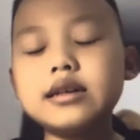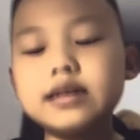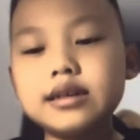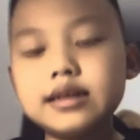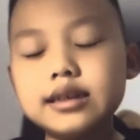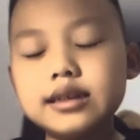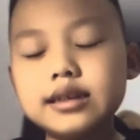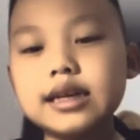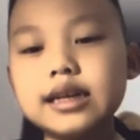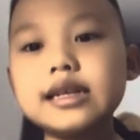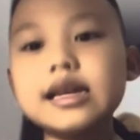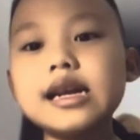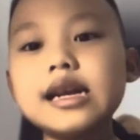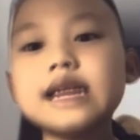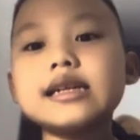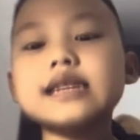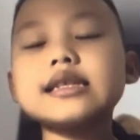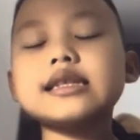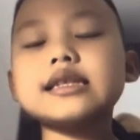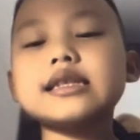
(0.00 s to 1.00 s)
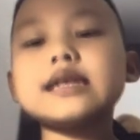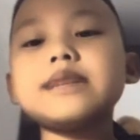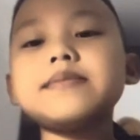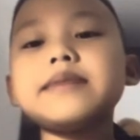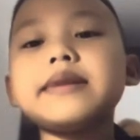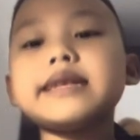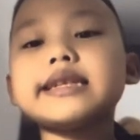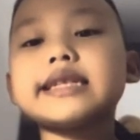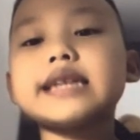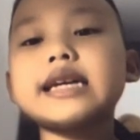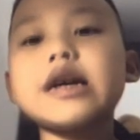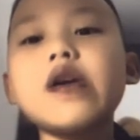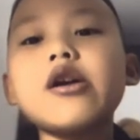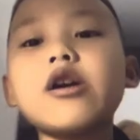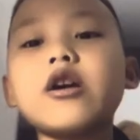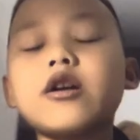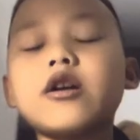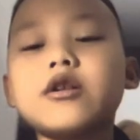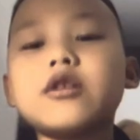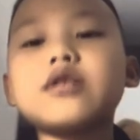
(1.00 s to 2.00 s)
The next
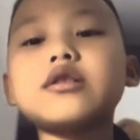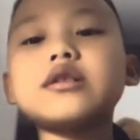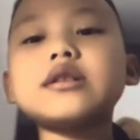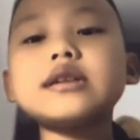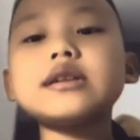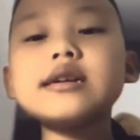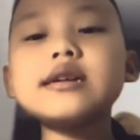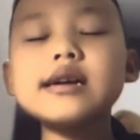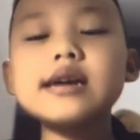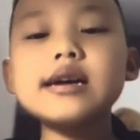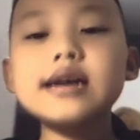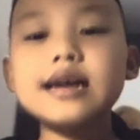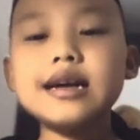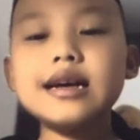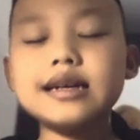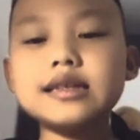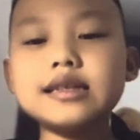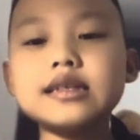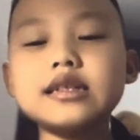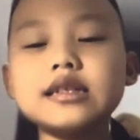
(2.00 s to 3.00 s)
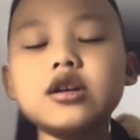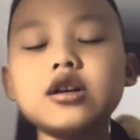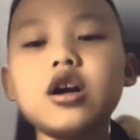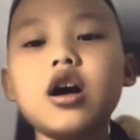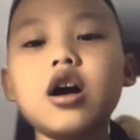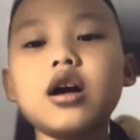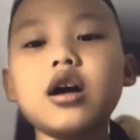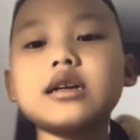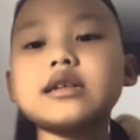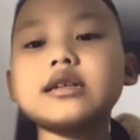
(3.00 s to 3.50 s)
material is the rock.